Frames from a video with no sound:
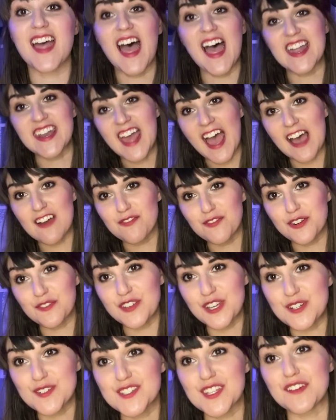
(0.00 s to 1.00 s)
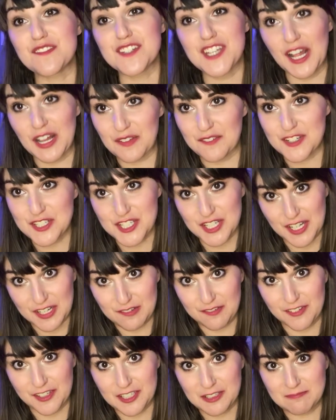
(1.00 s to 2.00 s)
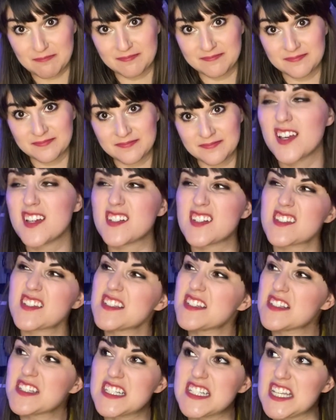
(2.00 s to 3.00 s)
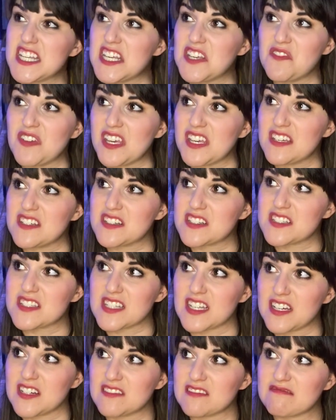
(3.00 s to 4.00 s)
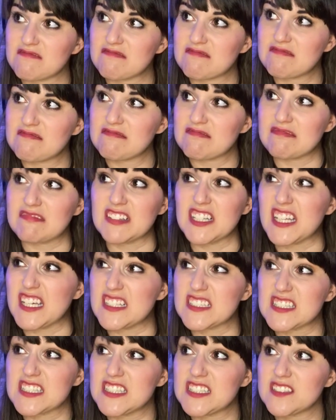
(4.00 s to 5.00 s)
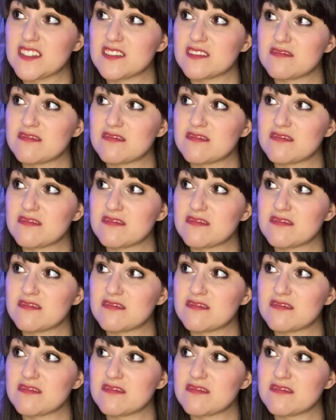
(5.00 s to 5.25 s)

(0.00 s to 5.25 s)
And half reviews of television and film. Doesn't TV just sound lazy?